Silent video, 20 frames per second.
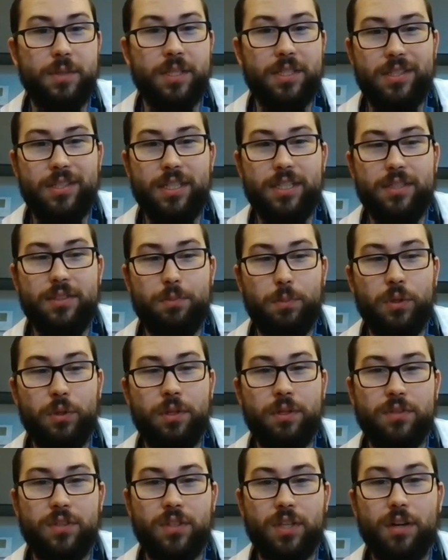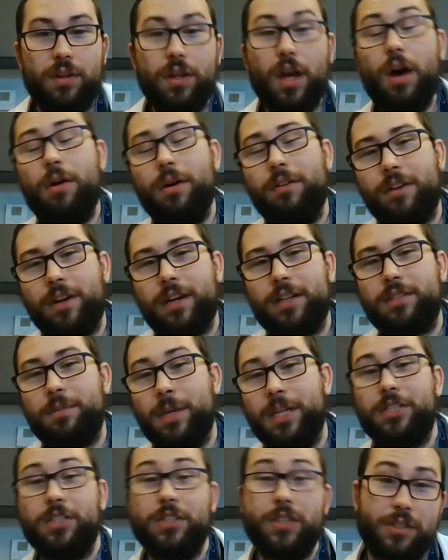teaspoon of salt. Oh, I forgot to
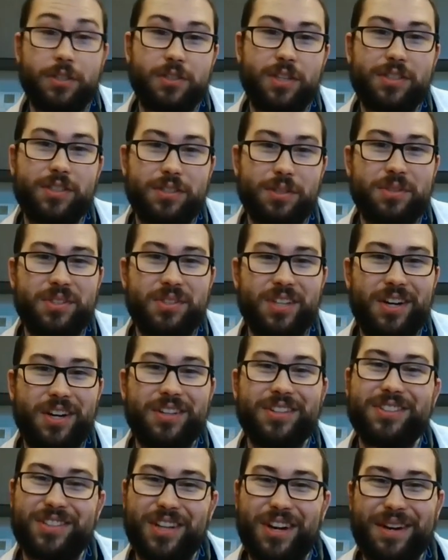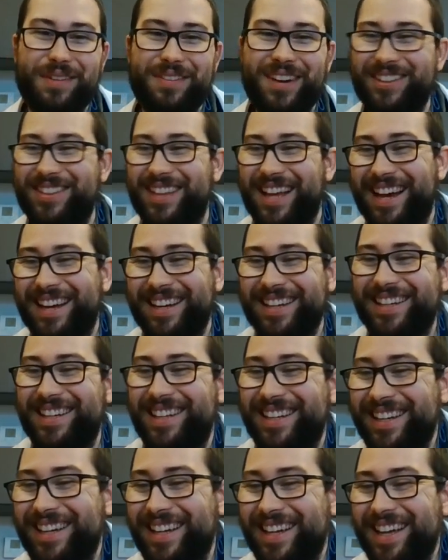mention, there's also salt. Sorry about that.
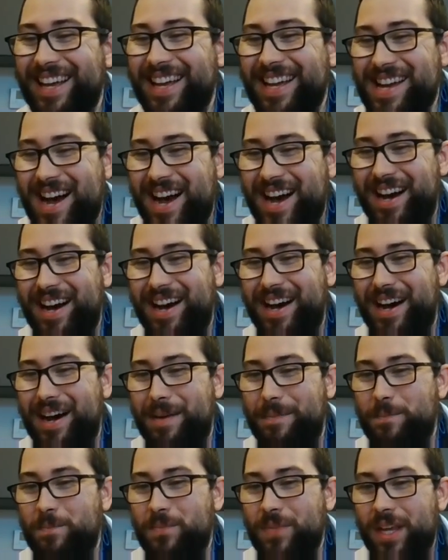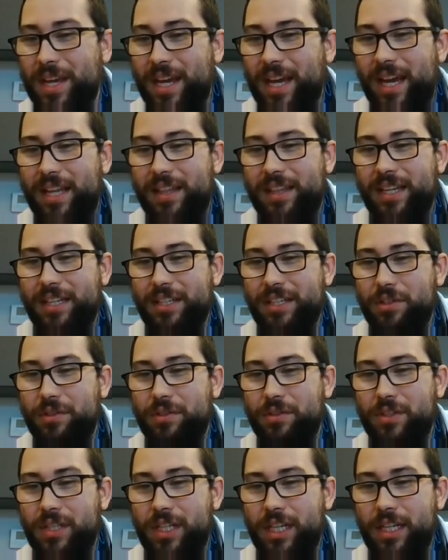And then you'll
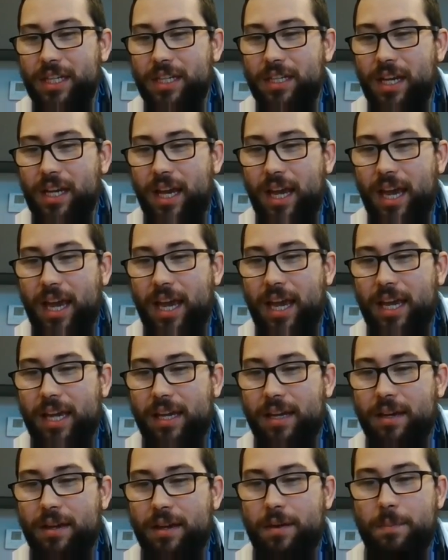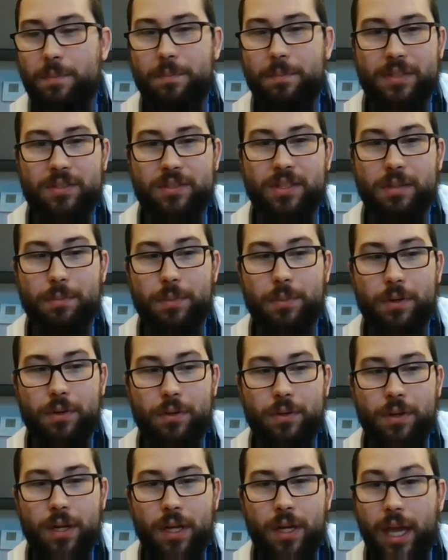need a mixing
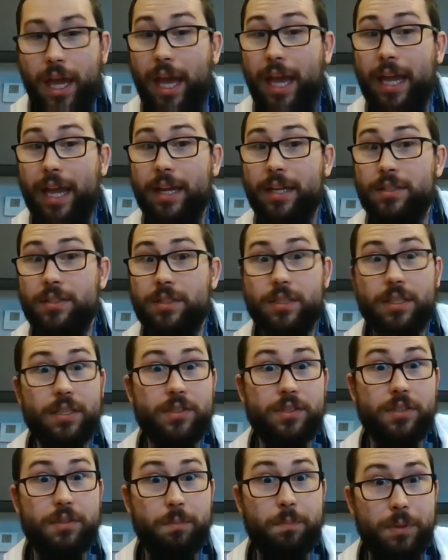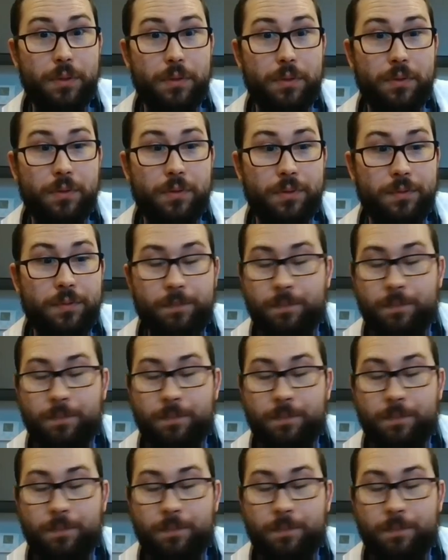bowl and a spoon.